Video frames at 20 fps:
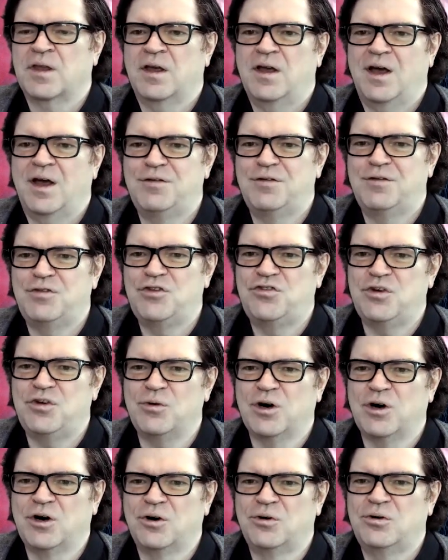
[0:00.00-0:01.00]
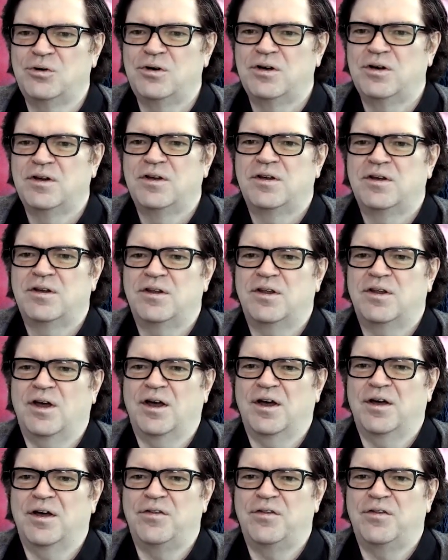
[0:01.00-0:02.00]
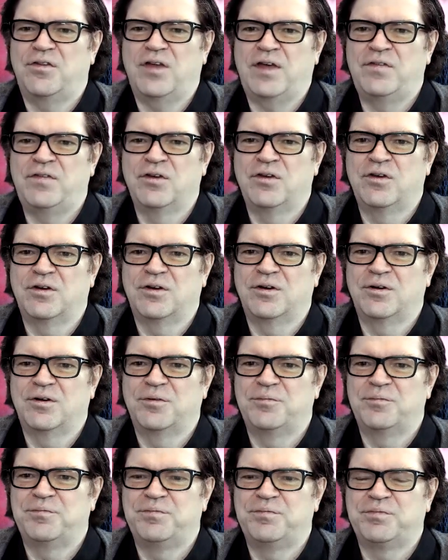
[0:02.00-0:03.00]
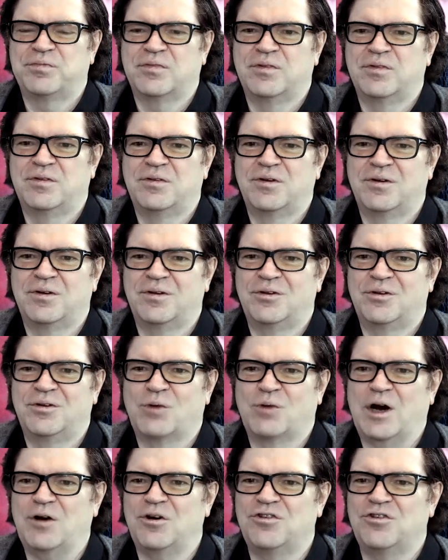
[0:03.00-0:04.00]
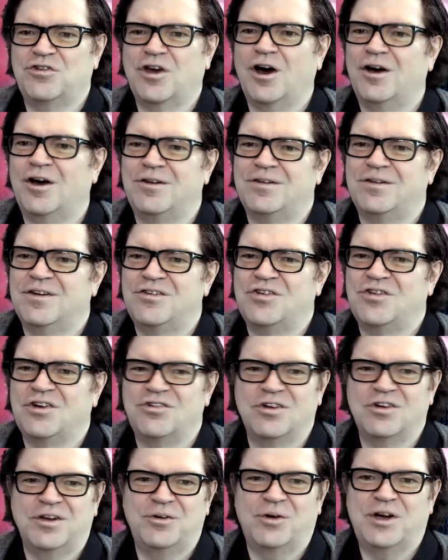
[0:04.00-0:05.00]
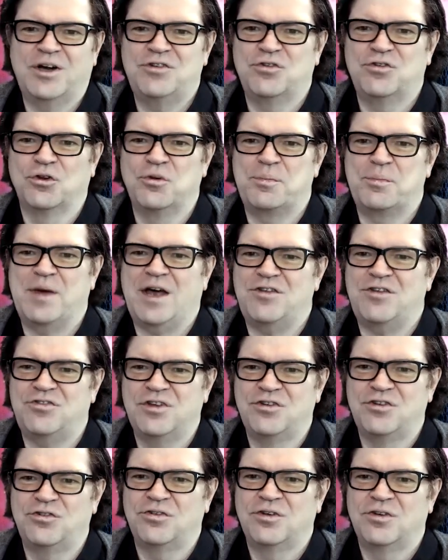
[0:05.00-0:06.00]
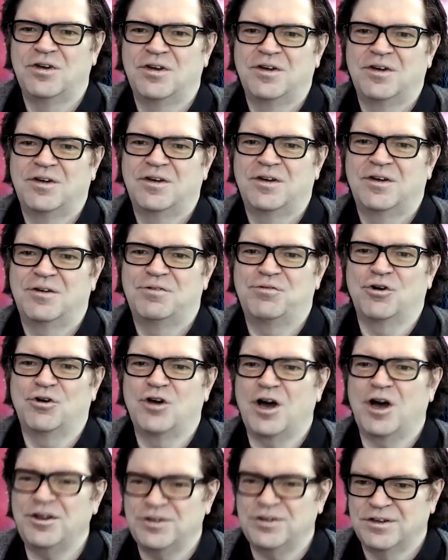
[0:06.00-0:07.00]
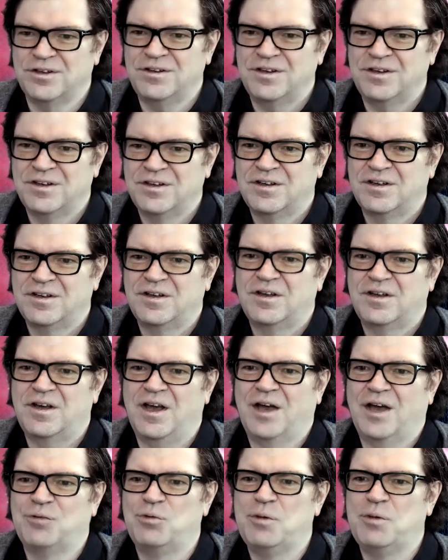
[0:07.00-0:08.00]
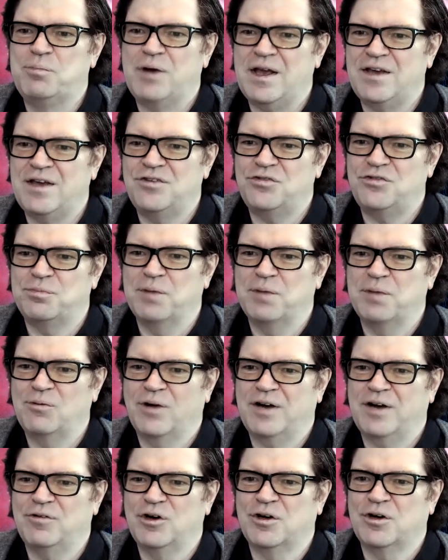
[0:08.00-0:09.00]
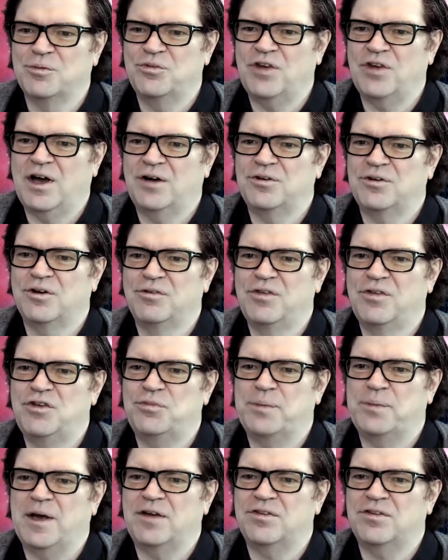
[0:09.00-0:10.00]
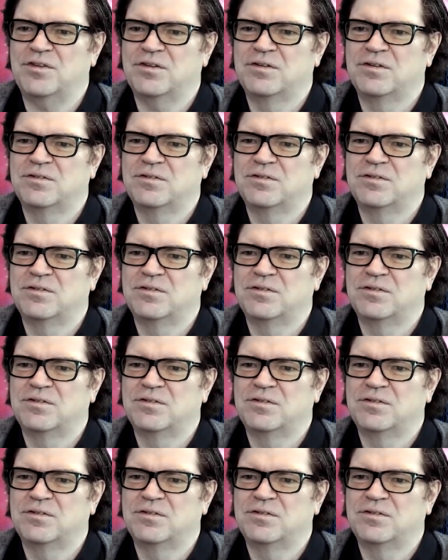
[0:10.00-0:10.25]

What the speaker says: And if it's 0, then the wire is cut, essentially, right? So the past is forgotten and replaced by whatever comes out of this path.